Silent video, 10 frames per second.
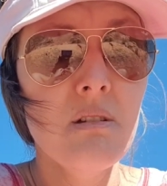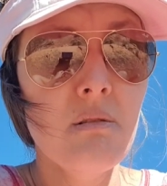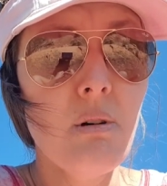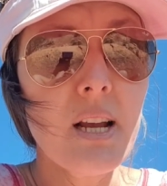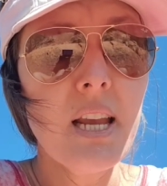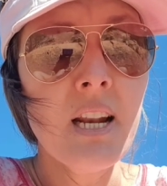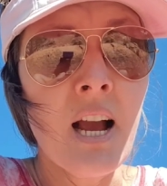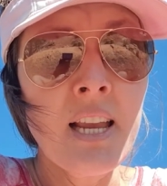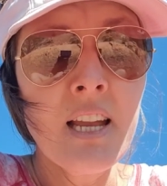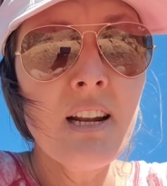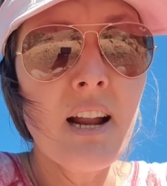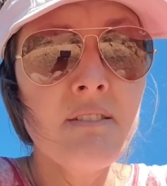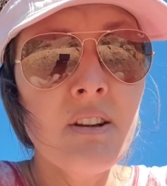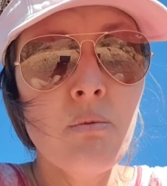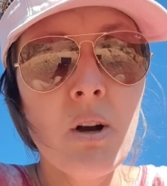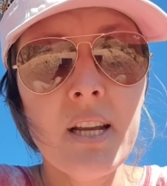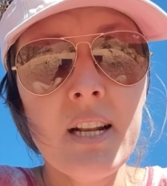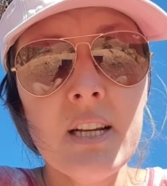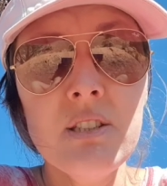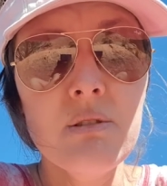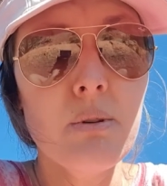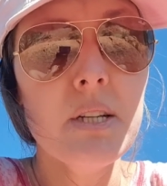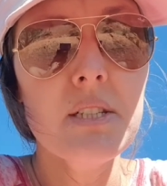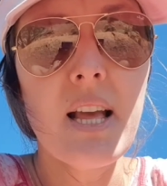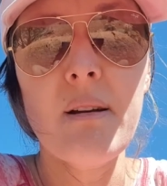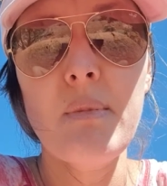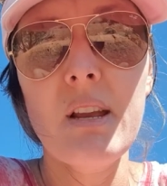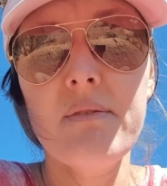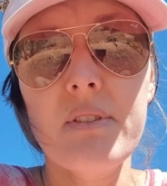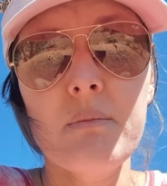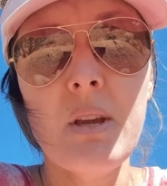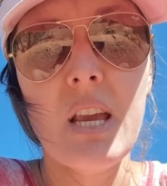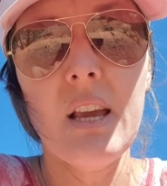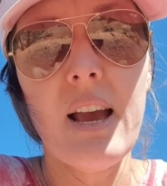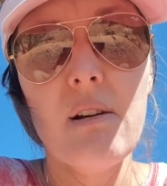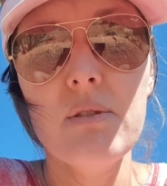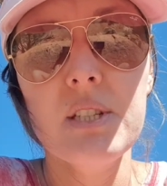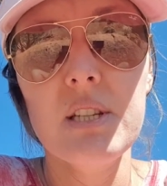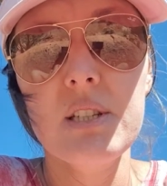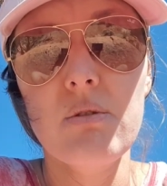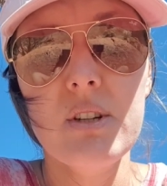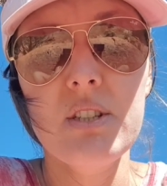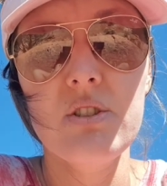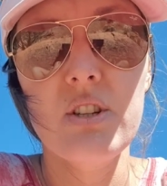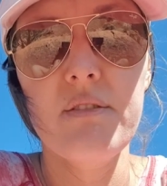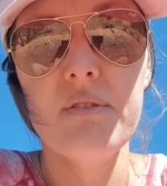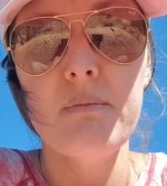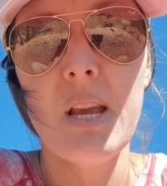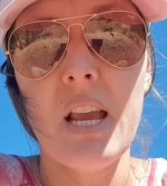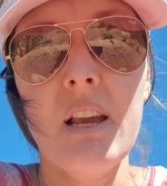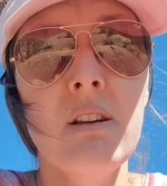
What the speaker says: What can I get out of it? What can I do? What does that mean for me? How is this going to shift me?